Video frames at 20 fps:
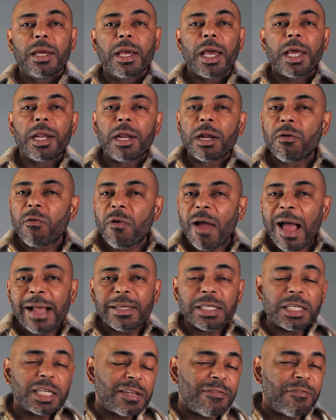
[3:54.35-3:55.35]
And it
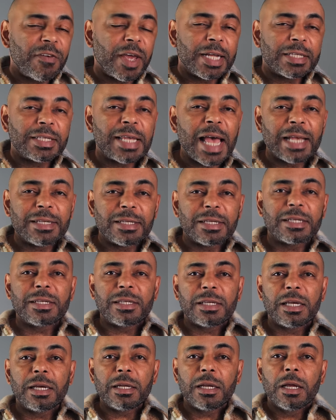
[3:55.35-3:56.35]
arrives at this fantastic
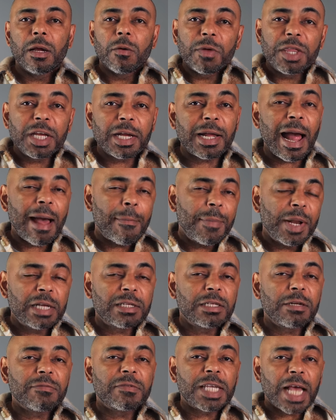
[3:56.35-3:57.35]
scent with a
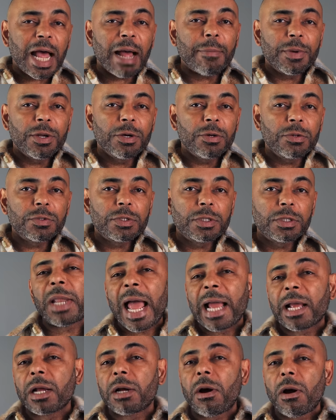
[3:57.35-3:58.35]
combination of top notes,
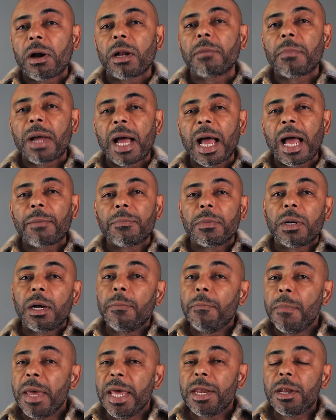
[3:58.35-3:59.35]
black cardamom, a
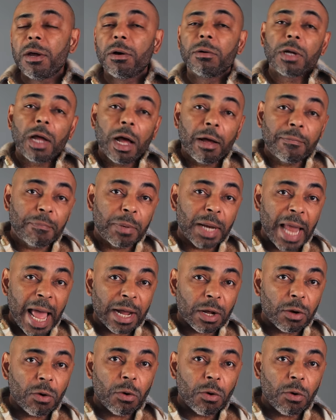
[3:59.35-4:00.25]
mid note of black